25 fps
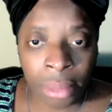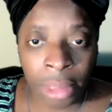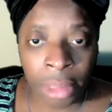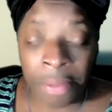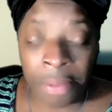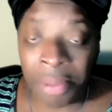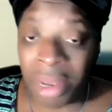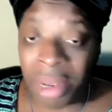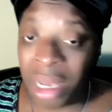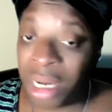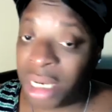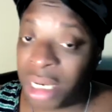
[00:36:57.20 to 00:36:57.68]
The
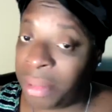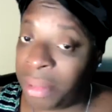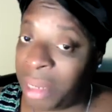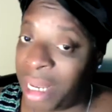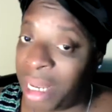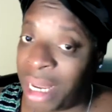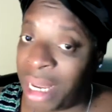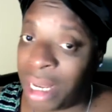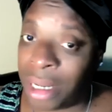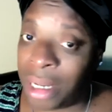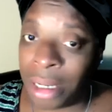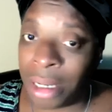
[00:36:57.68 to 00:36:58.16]

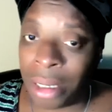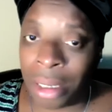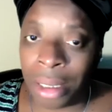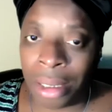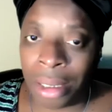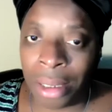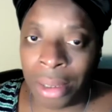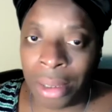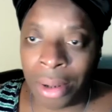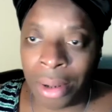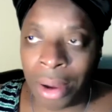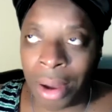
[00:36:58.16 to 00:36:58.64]
punishment ended
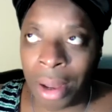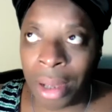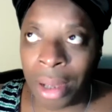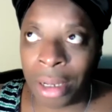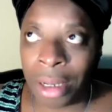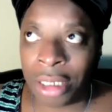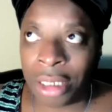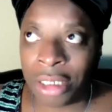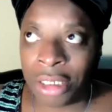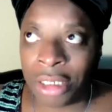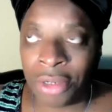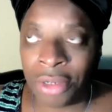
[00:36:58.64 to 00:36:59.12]

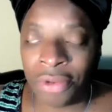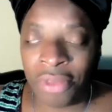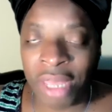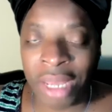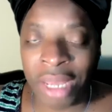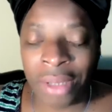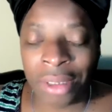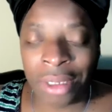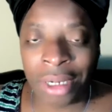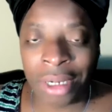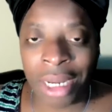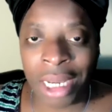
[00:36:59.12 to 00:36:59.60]
August
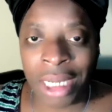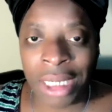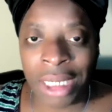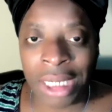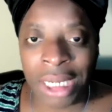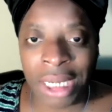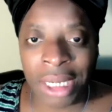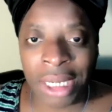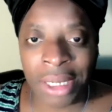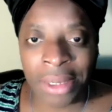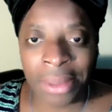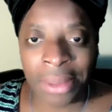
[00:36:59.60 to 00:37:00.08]

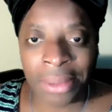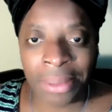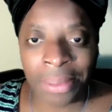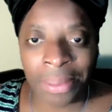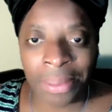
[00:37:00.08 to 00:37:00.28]
2019.